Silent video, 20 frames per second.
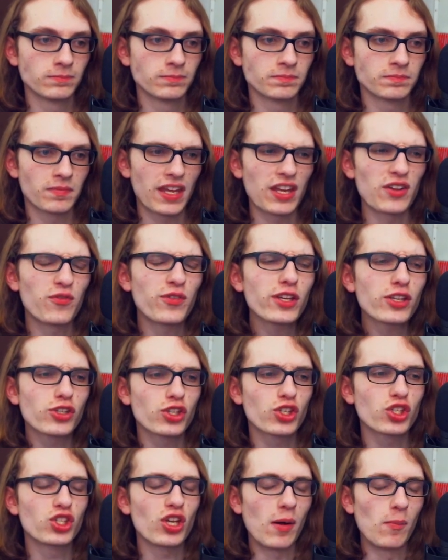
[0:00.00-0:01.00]
It feels
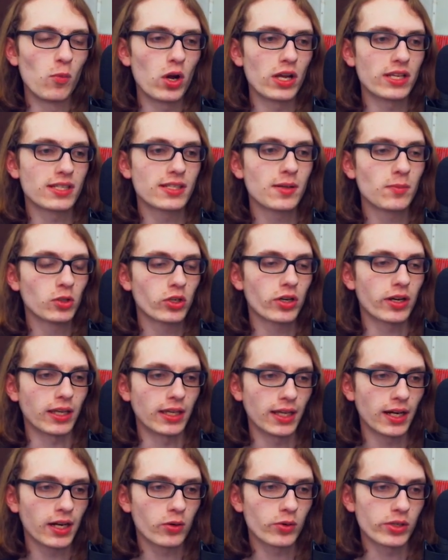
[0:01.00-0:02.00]
somewhat similar to
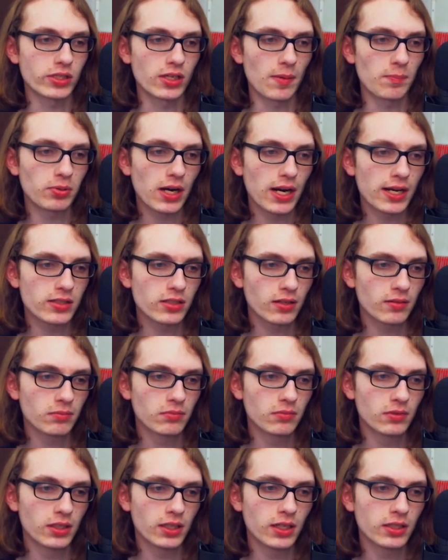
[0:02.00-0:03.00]
Kid Icarus Uprising
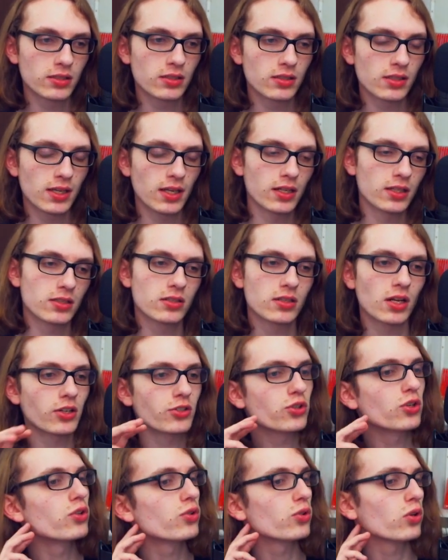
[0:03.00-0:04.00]
in its touch
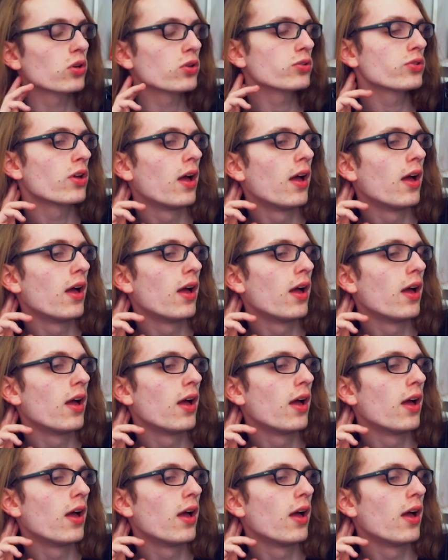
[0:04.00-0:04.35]
controls.